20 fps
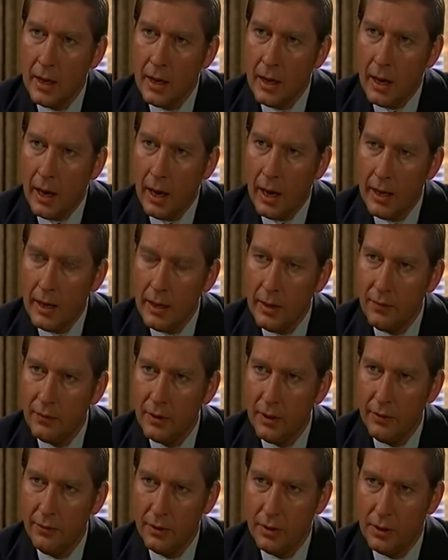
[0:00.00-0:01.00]
I have
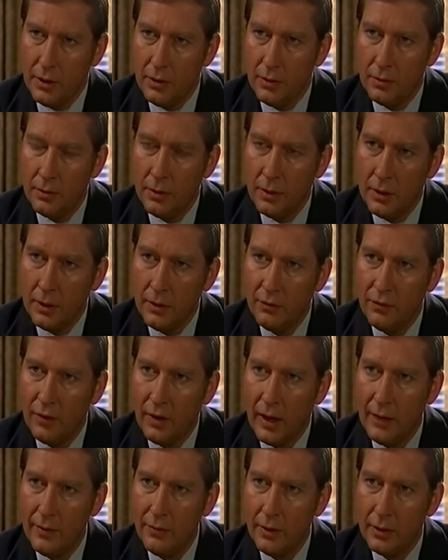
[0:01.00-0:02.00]
given you
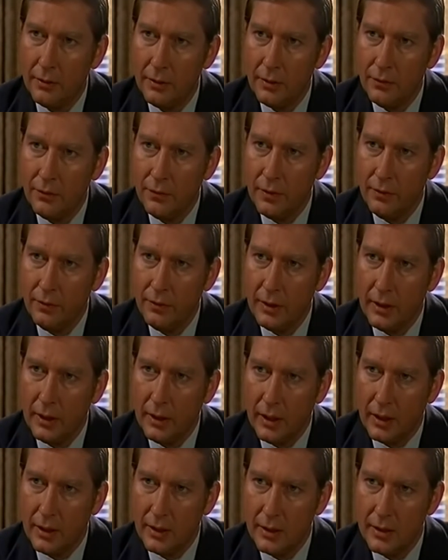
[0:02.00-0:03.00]

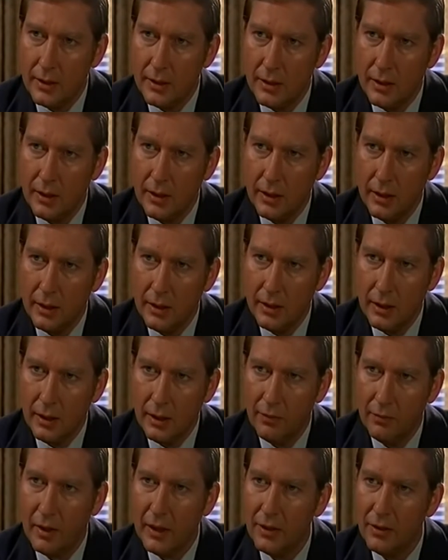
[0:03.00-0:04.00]
$550
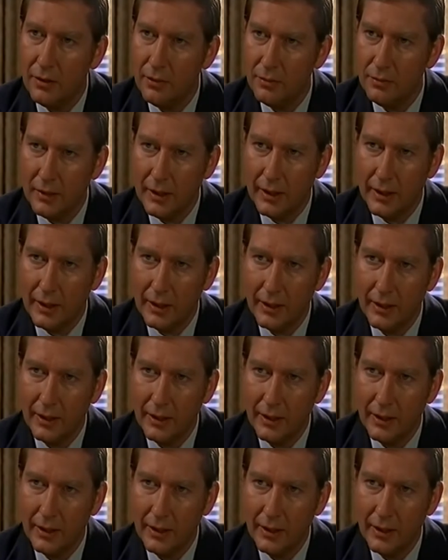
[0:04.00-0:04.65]
of my own money